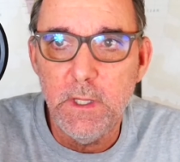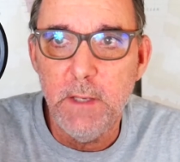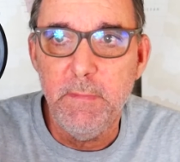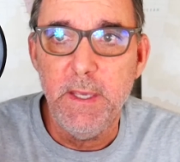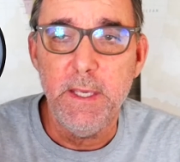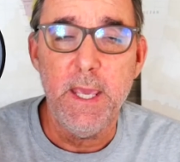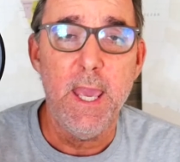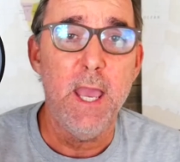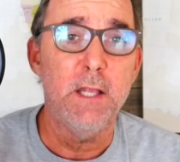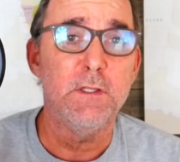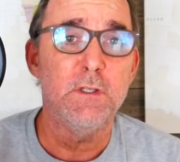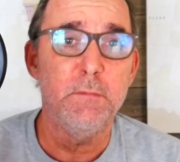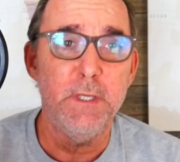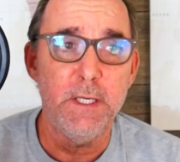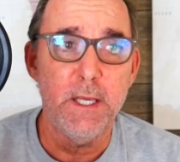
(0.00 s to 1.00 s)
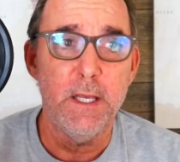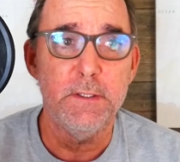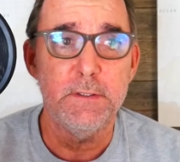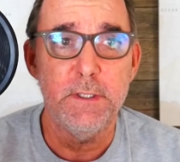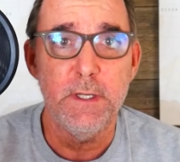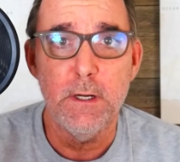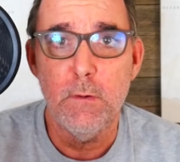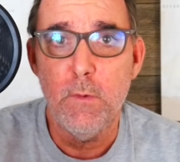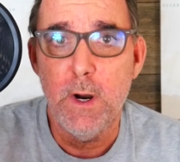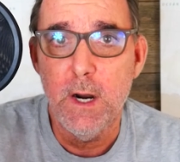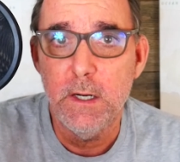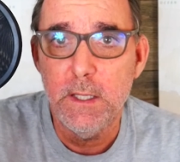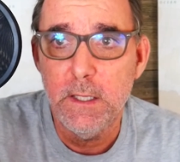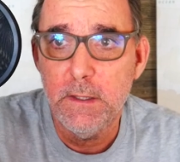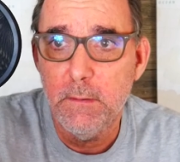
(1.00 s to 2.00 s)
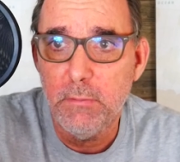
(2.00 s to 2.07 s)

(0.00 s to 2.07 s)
They may cancel because they're aware that the